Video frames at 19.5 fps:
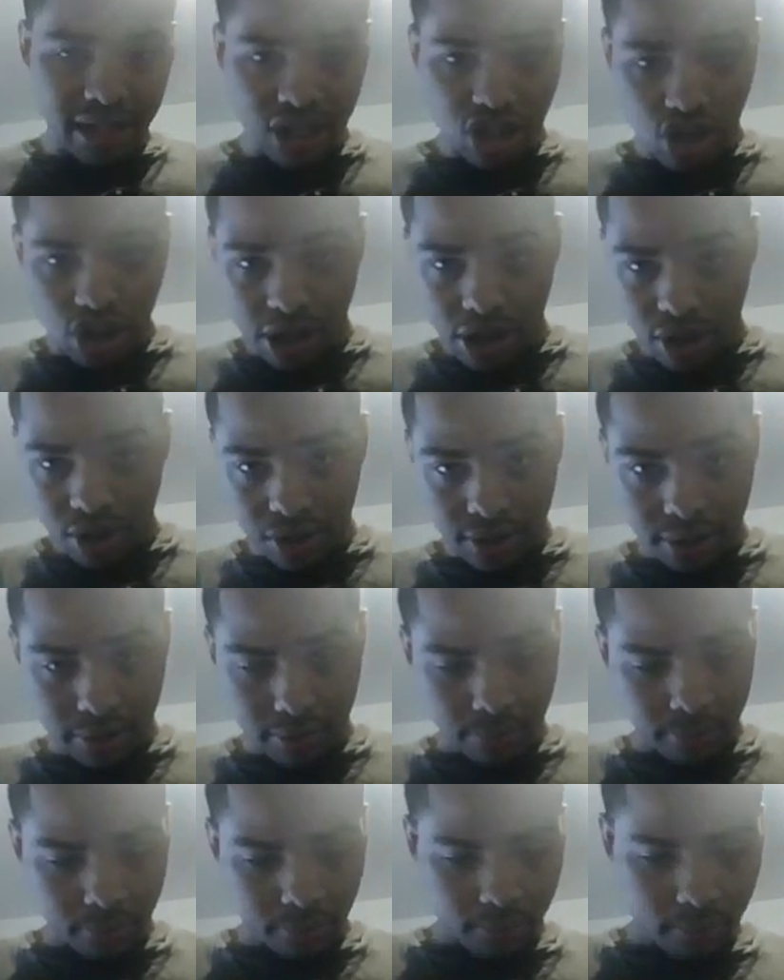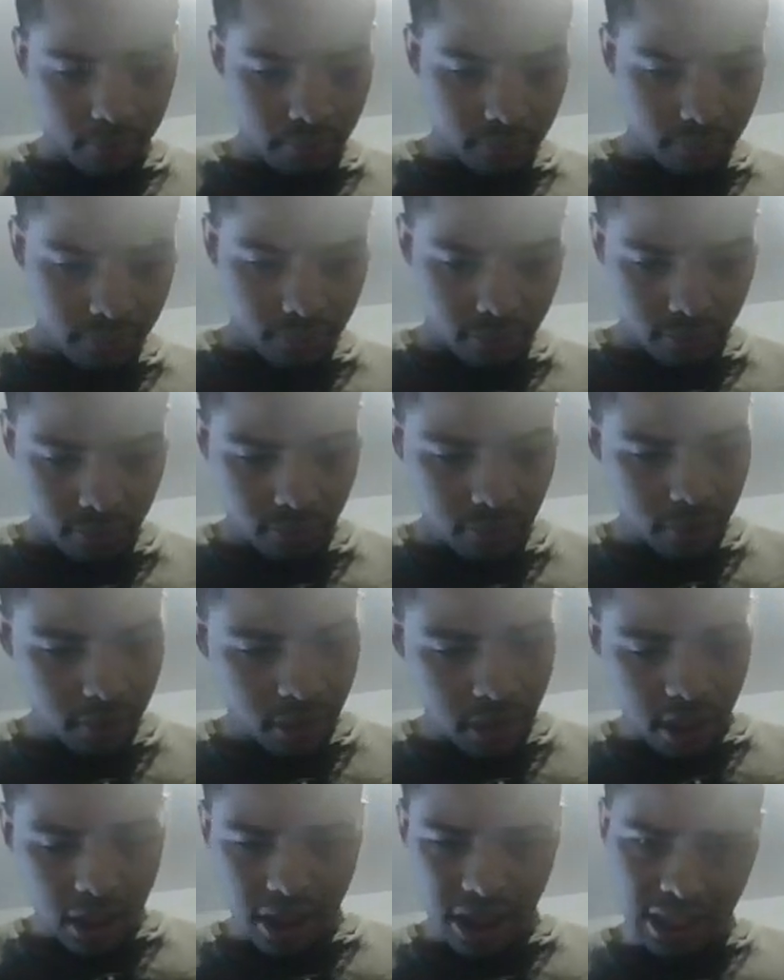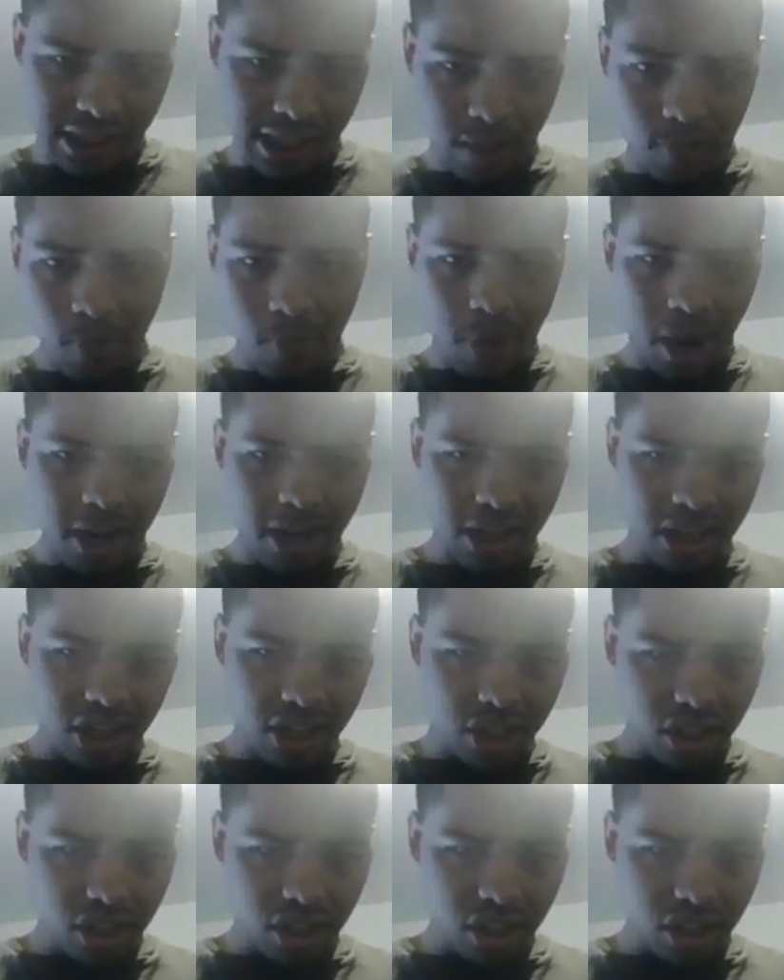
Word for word: ish years? Cause keep in mind,